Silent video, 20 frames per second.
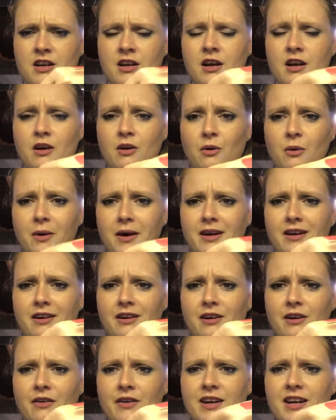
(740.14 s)
here we
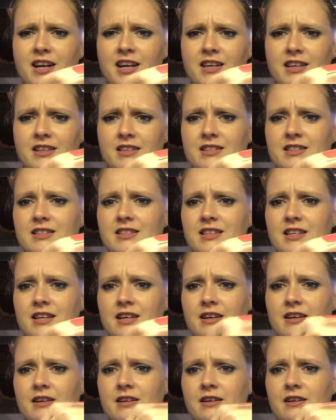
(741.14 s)
go. Now you can see
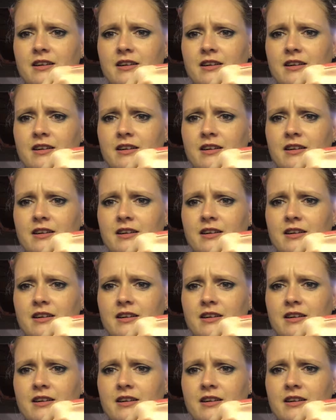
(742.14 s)
it.